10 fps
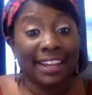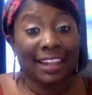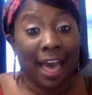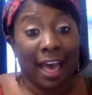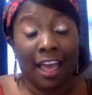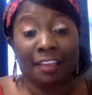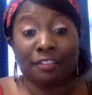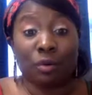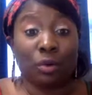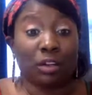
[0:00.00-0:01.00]
Live
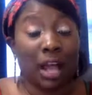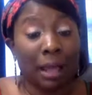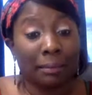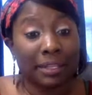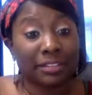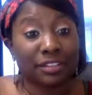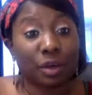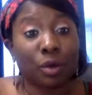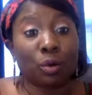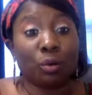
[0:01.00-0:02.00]
or Comment So,